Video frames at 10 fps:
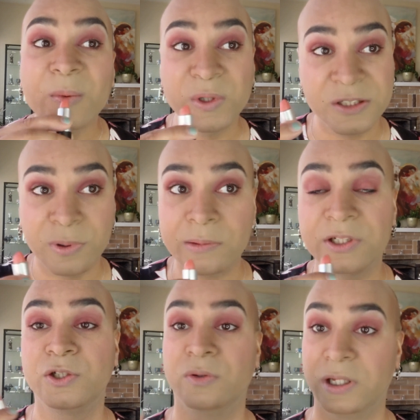which is
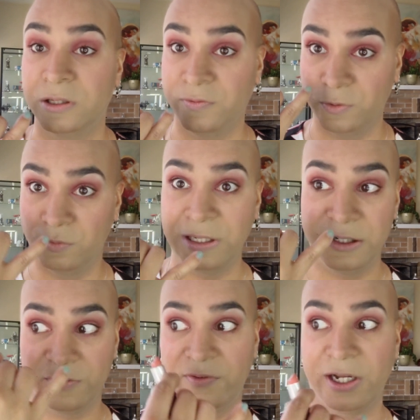probably true. Like, if you're really
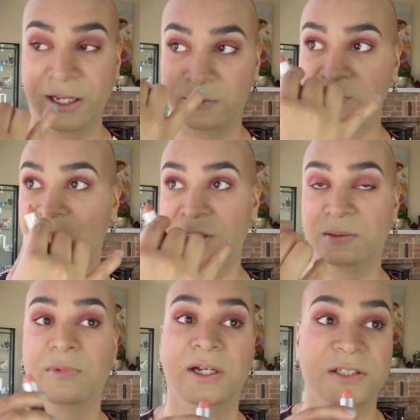defining
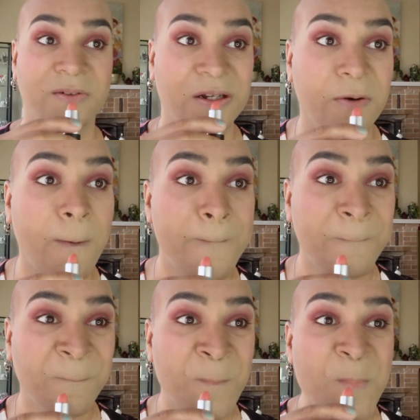some lines around
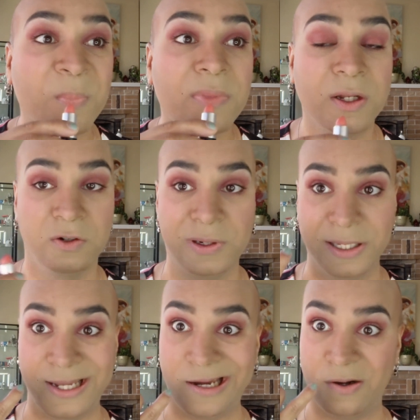and you
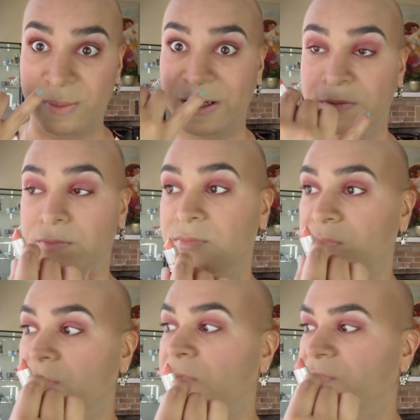really care about
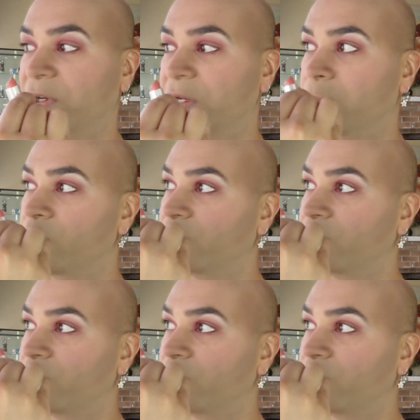the very,